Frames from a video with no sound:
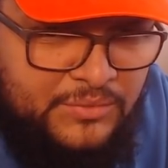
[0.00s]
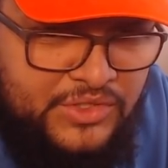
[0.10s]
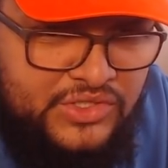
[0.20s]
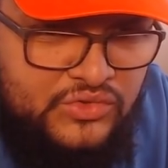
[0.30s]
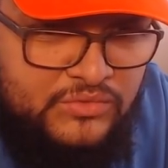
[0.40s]

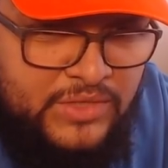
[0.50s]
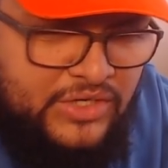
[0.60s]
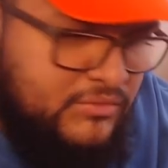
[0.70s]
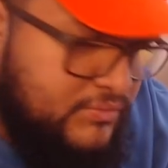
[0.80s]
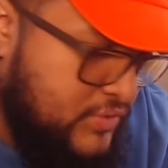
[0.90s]
here to
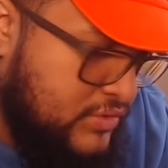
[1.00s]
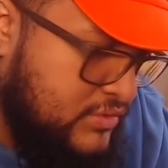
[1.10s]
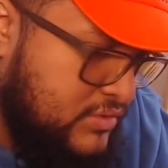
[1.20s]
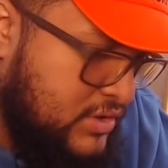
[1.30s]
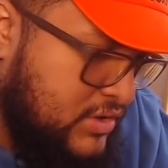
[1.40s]
admire
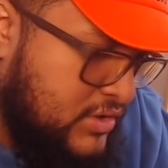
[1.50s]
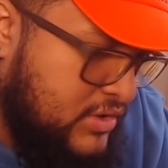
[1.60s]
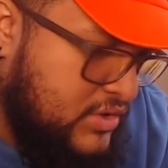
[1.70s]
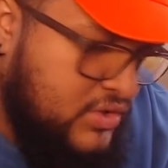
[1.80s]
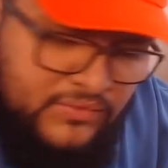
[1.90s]
Byul,
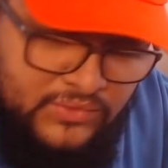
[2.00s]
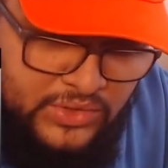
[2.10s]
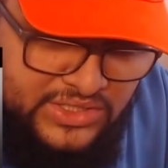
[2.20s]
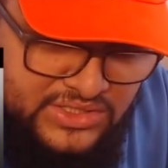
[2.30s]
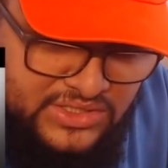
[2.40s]
her
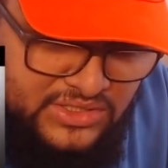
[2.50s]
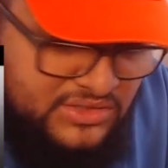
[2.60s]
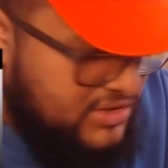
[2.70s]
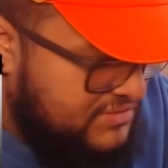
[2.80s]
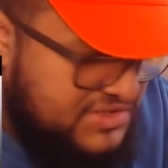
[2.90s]
voice.
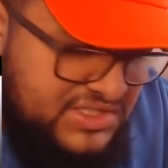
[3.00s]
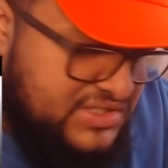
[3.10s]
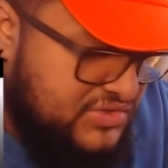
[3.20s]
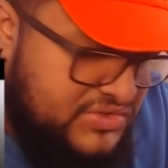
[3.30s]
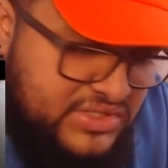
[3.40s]
She does a
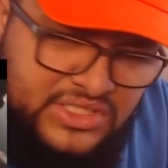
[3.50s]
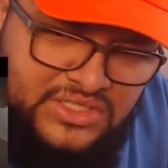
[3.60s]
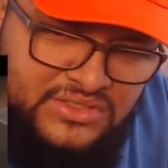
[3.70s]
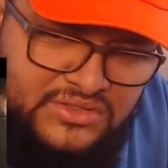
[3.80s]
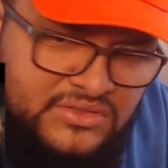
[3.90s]
little
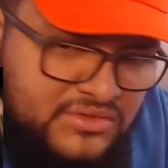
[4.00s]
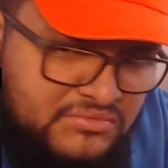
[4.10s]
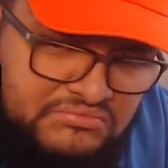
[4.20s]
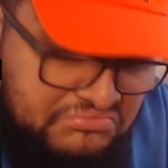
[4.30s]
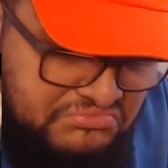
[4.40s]
singing.
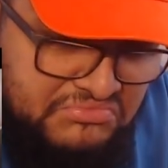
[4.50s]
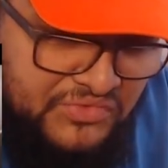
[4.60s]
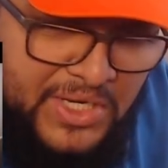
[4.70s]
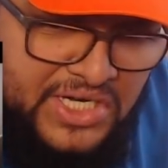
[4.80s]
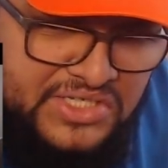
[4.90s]

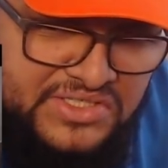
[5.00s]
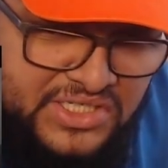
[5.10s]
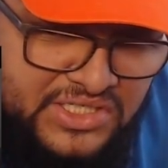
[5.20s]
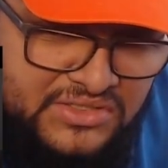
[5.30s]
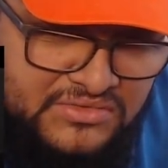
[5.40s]
Admire her
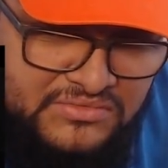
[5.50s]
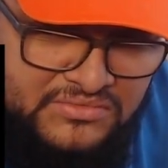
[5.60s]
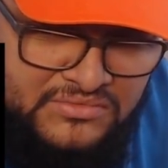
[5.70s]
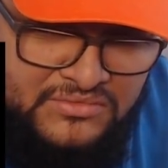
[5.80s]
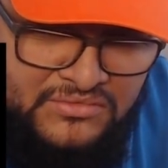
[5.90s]
singing.
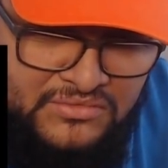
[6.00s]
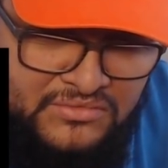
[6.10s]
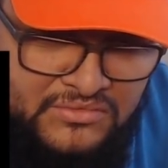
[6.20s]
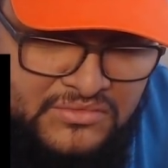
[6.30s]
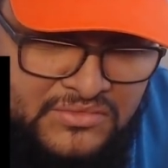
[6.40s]

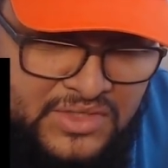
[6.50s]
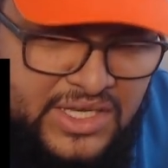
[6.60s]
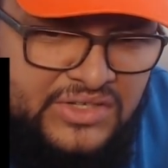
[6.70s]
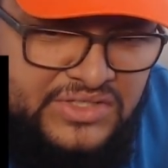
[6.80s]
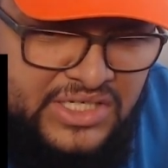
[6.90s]

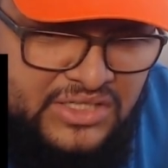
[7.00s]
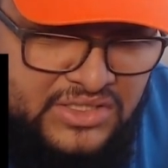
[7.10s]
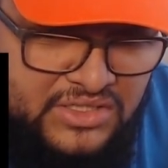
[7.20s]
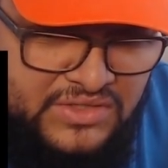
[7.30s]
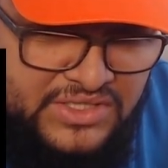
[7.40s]
And I'll check out the
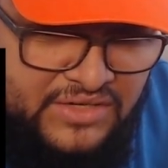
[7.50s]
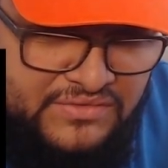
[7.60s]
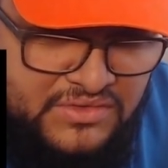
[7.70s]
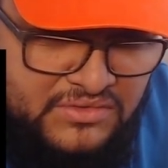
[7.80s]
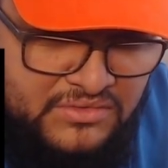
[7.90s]
lyrics after.